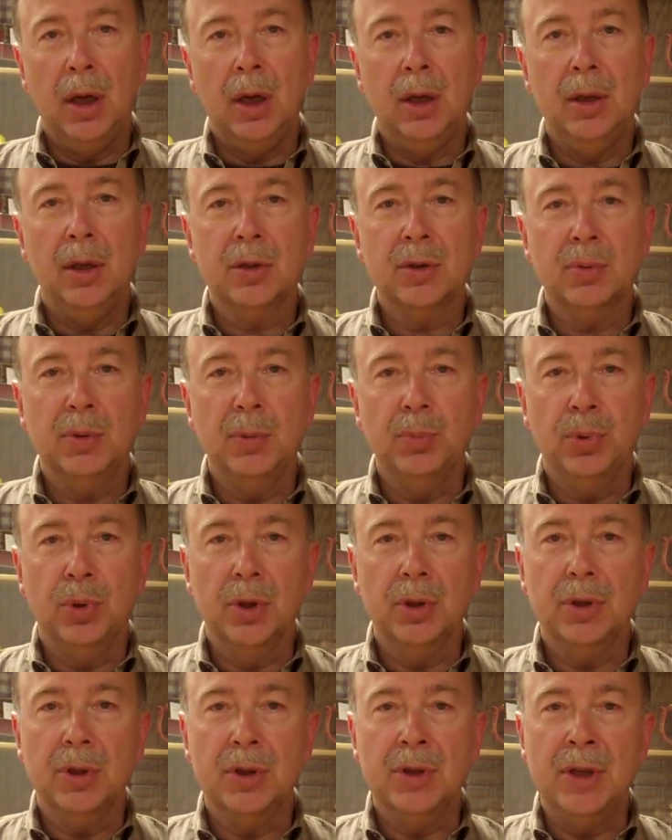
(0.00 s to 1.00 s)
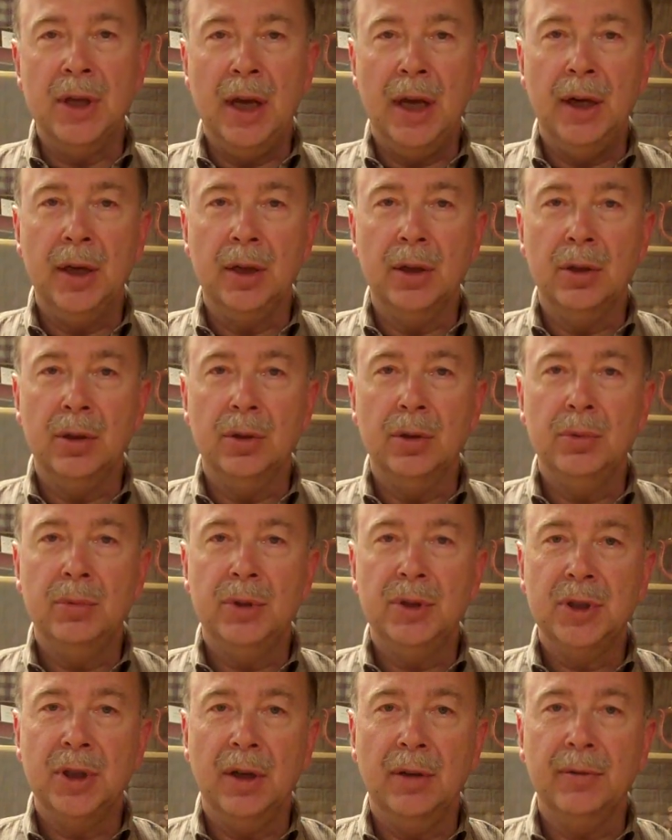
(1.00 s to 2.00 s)
And this report does not include,
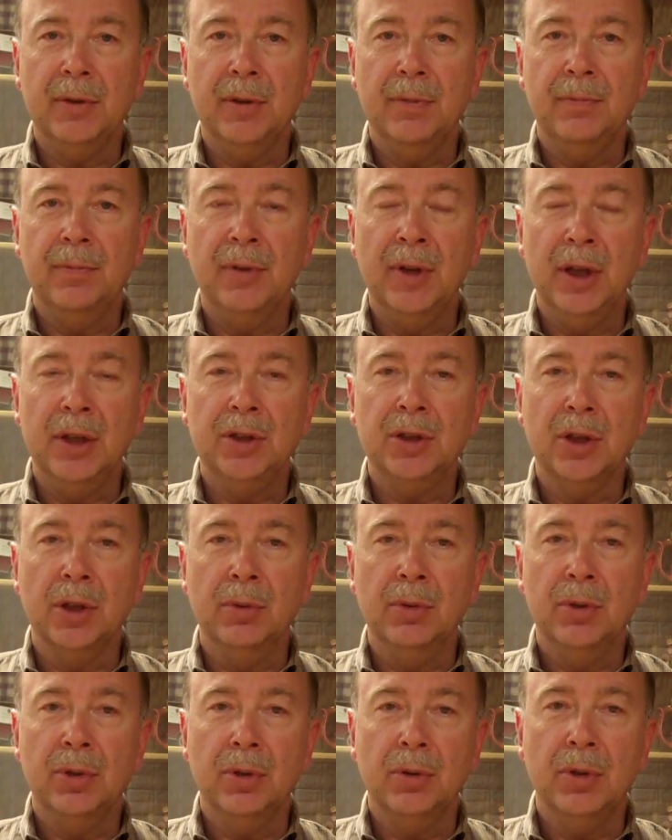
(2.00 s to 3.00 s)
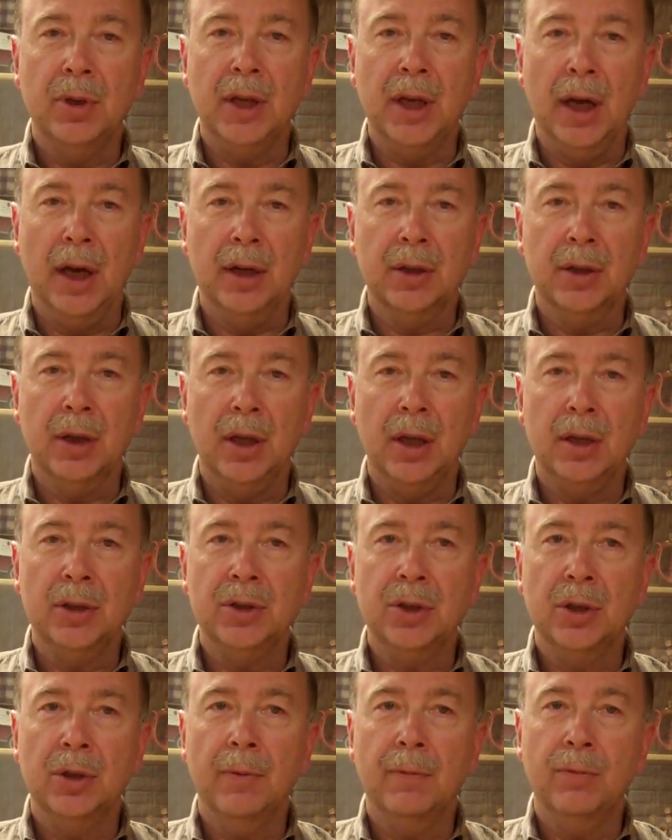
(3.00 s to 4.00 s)
we still have to finish going through the
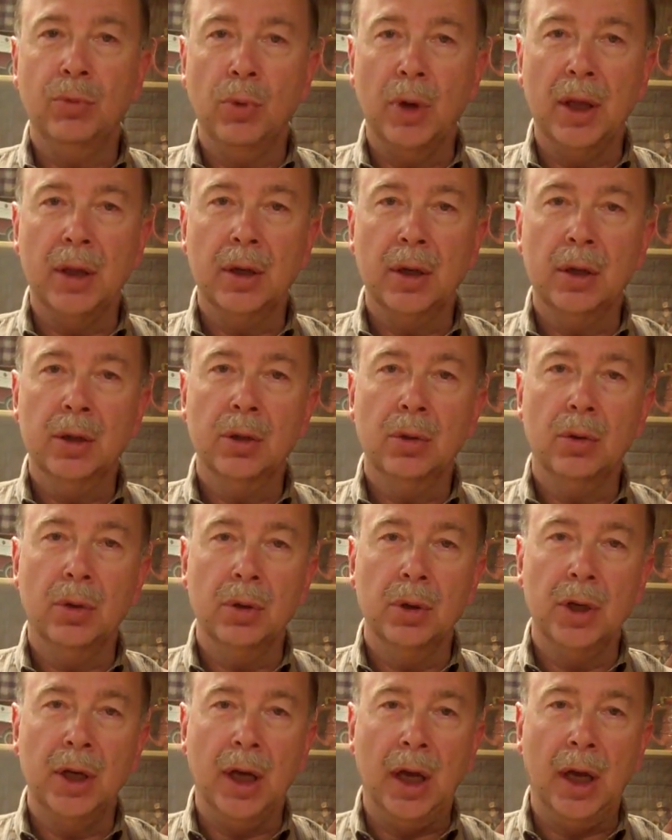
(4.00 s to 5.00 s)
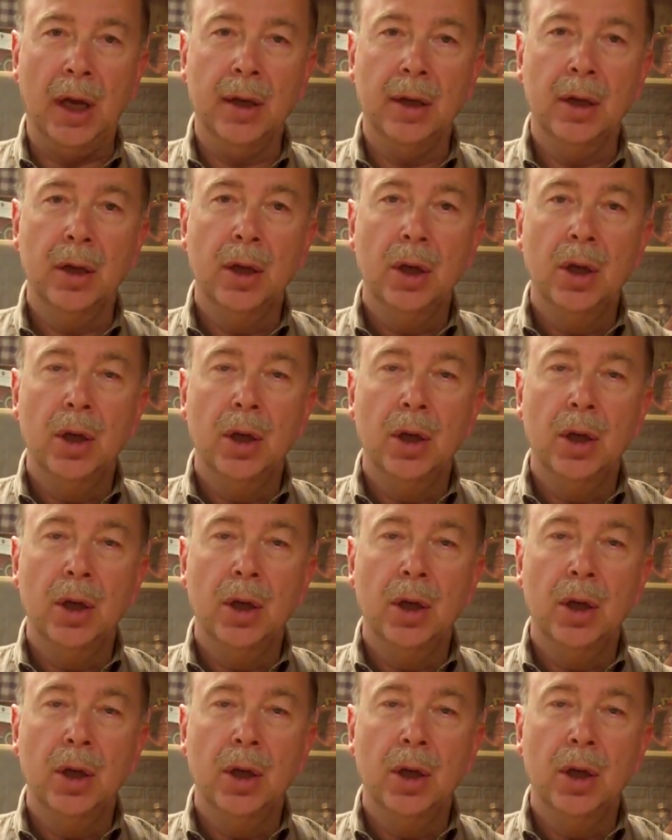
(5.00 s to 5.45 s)
calculation of whether or not